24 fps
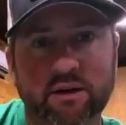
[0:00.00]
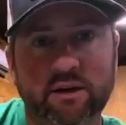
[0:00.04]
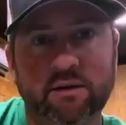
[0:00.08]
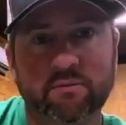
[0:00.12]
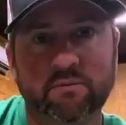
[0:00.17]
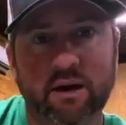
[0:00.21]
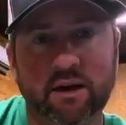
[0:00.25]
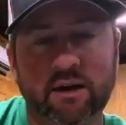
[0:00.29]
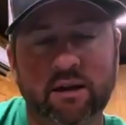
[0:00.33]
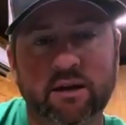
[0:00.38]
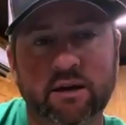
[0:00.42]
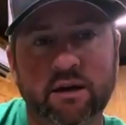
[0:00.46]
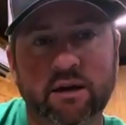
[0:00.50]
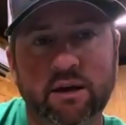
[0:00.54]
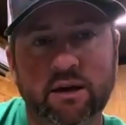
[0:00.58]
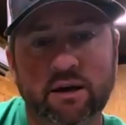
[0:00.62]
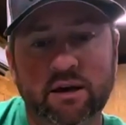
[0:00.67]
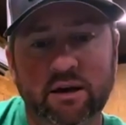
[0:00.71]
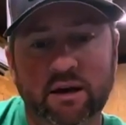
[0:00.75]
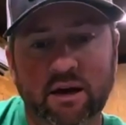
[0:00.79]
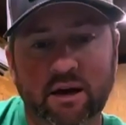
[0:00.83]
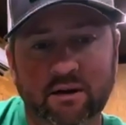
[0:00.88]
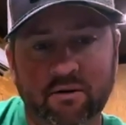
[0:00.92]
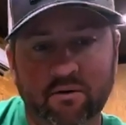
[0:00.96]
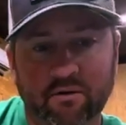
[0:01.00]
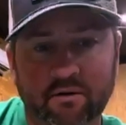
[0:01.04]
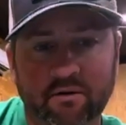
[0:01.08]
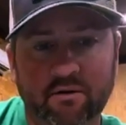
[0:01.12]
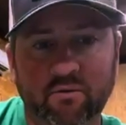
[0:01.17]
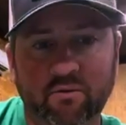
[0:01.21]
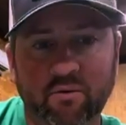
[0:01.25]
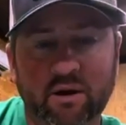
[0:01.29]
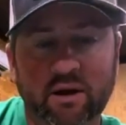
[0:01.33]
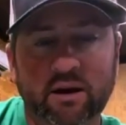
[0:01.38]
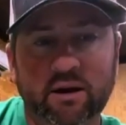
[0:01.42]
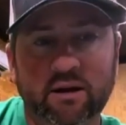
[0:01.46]
that he made in order
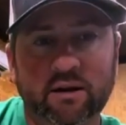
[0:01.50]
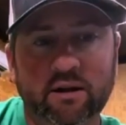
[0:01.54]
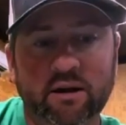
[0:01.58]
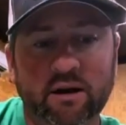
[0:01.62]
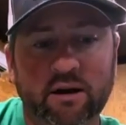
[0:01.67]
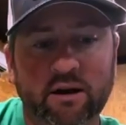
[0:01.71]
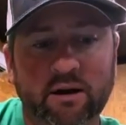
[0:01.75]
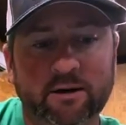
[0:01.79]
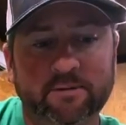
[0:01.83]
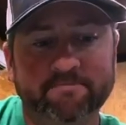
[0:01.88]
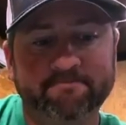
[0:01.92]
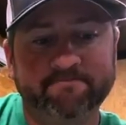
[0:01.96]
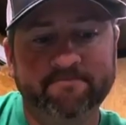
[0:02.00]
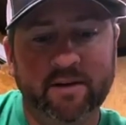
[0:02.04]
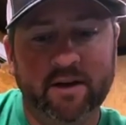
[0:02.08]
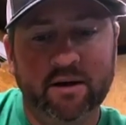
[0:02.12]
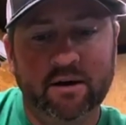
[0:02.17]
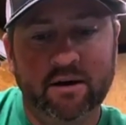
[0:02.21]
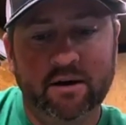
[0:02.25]
to win. Um,